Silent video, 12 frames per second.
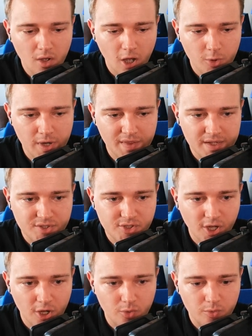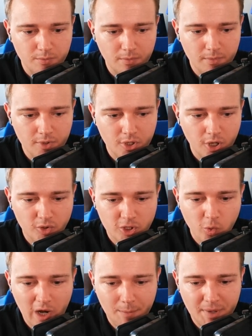Okay, then. So Koja
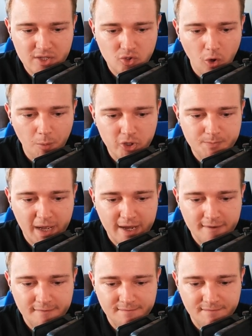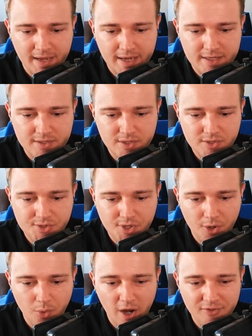Kwame is almost back fit,
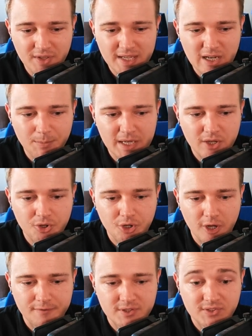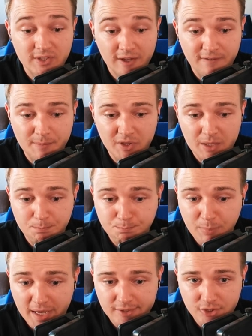so I think he'll be good enough to definitely be on the
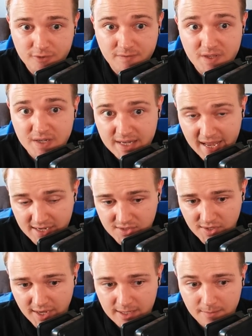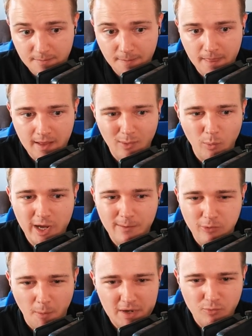bench for the next game. We could
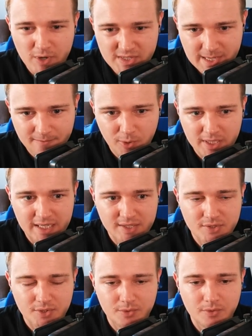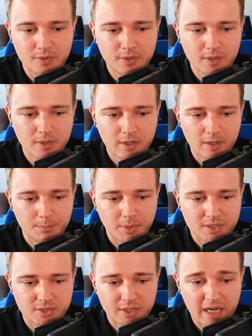probably risk him if we need to.
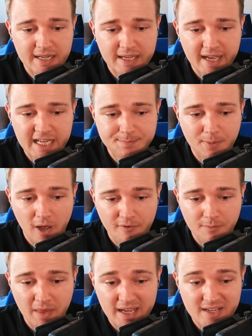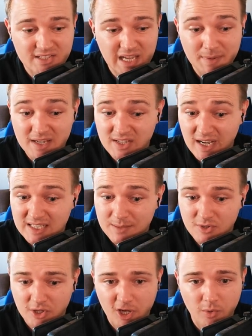But in any case, apart from that, same exact team's
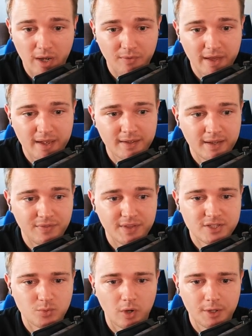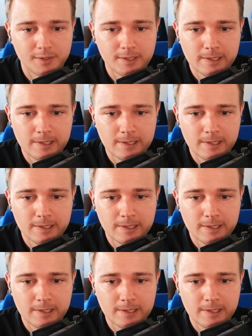going to go out there in this one.